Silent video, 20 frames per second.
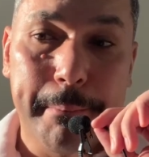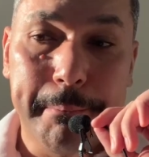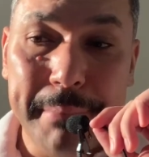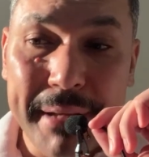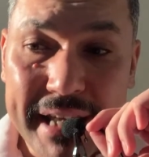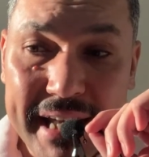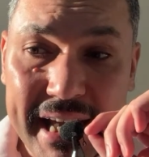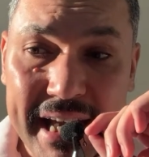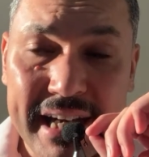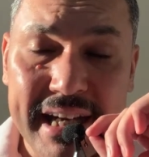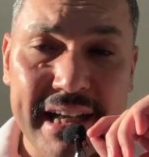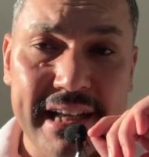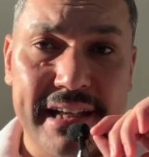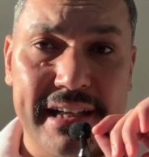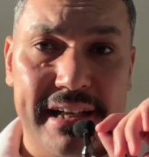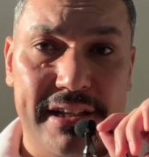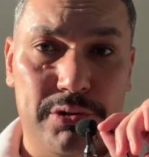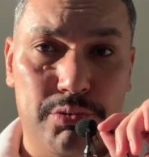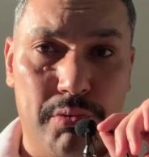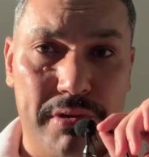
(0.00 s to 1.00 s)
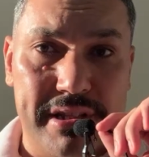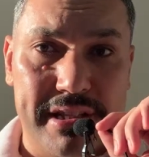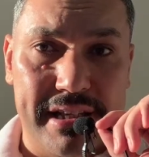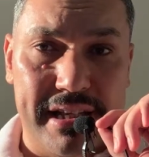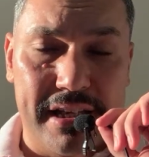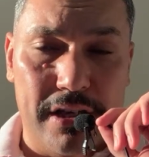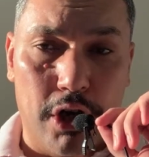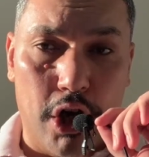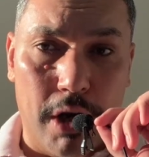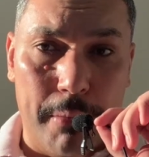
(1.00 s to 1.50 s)
beginning it with
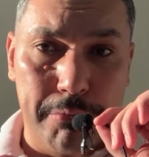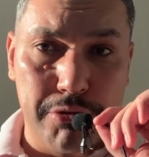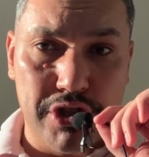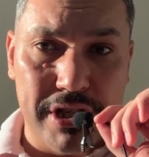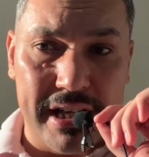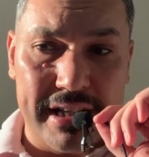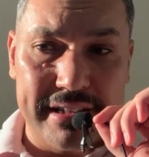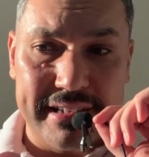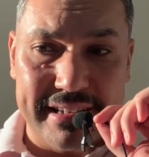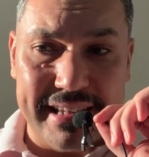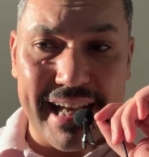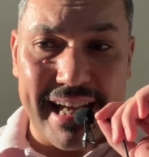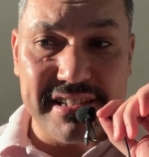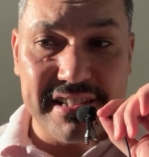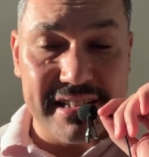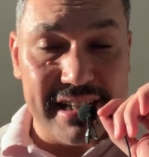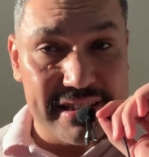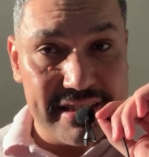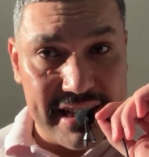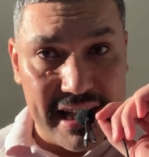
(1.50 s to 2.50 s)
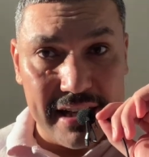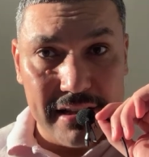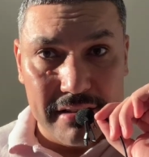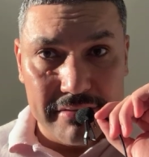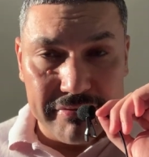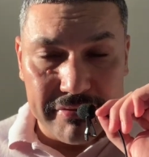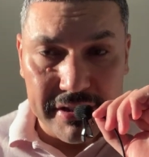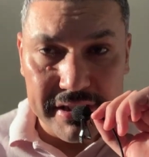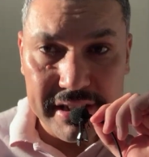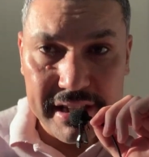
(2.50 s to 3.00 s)
the object, that's the
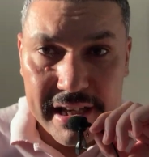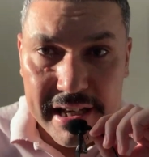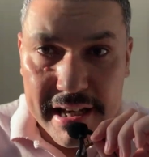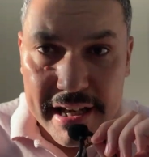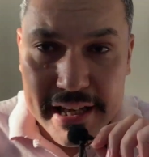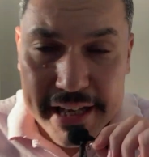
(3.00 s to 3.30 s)
telephone,